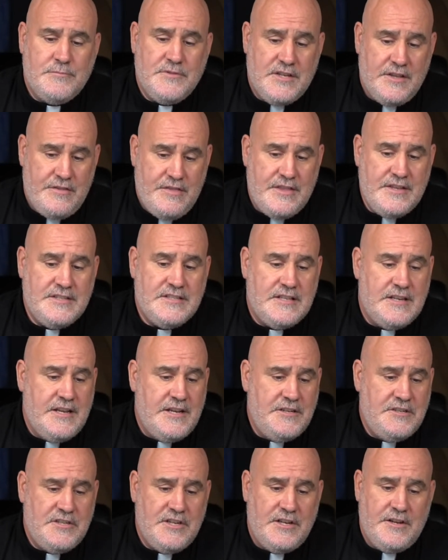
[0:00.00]
to this
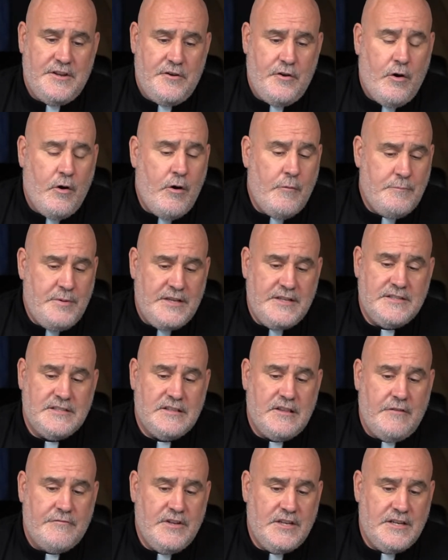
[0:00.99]
nation and all
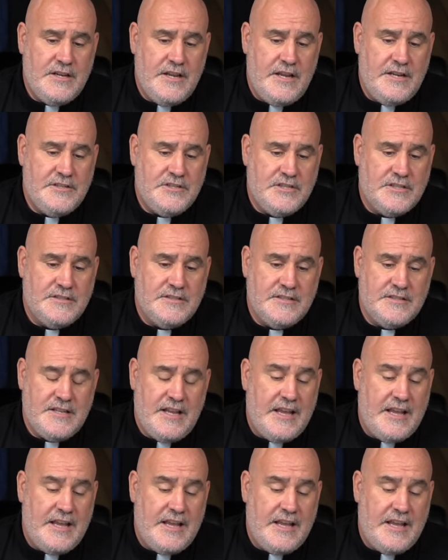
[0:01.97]
peace-loving nations